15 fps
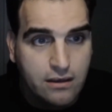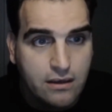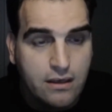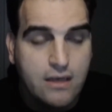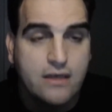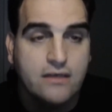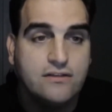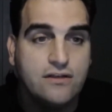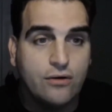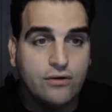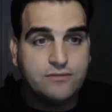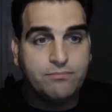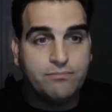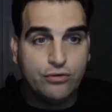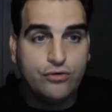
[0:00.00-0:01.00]
So it's
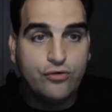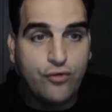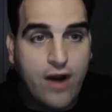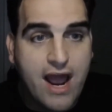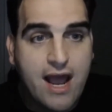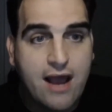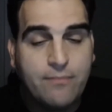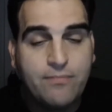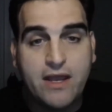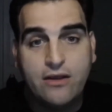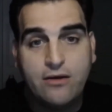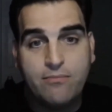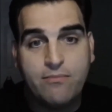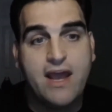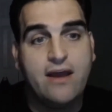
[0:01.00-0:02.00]
blue crab that you
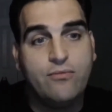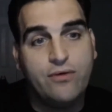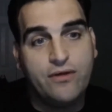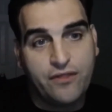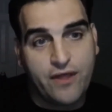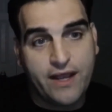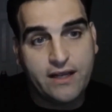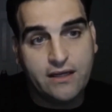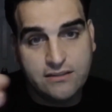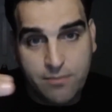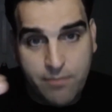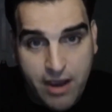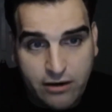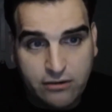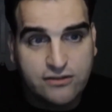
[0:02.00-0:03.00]
made with like a
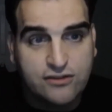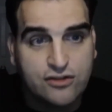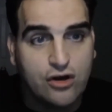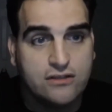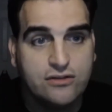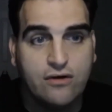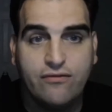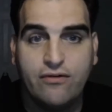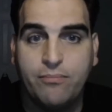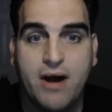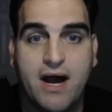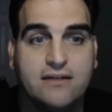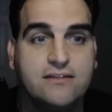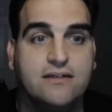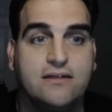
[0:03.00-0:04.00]
tomato sauce over
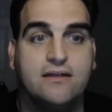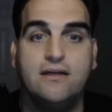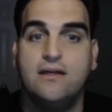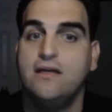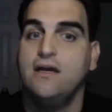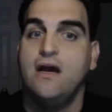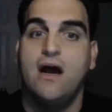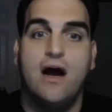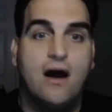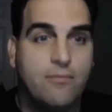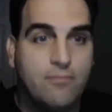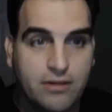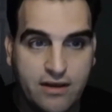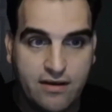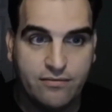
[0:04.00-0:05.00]
pasta.
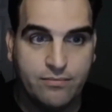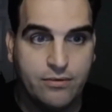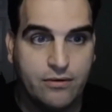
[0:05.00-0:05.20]
Unbelievable.